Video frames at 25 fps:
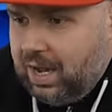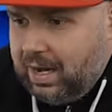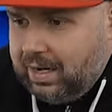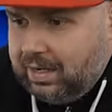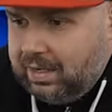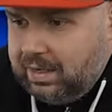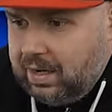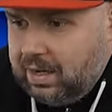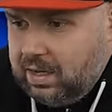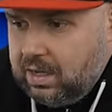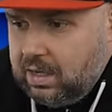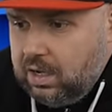
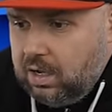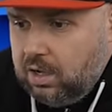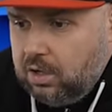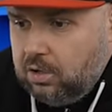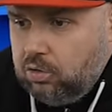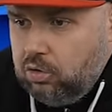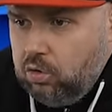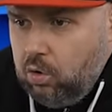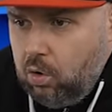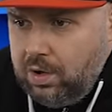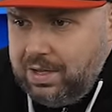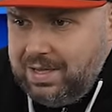But if you
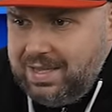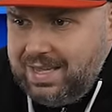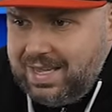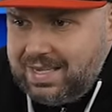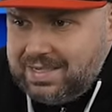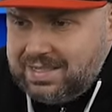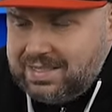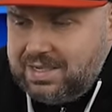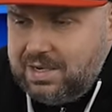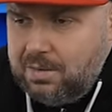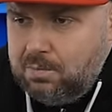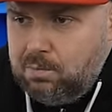take, let's say,
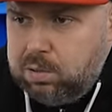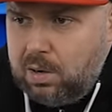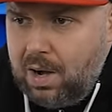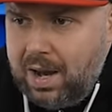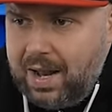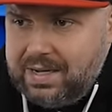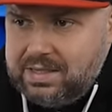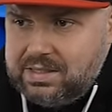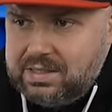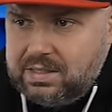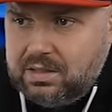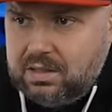the same
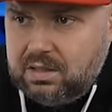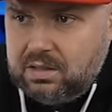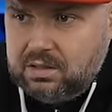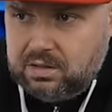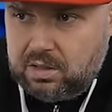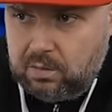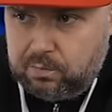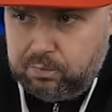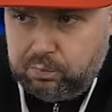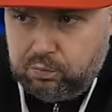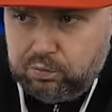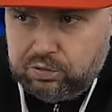Ada
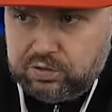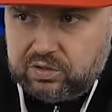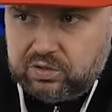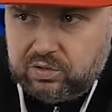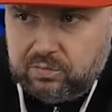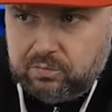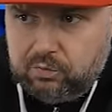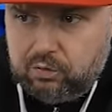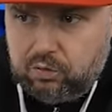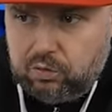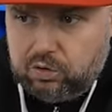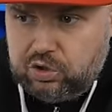
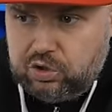sixty-four.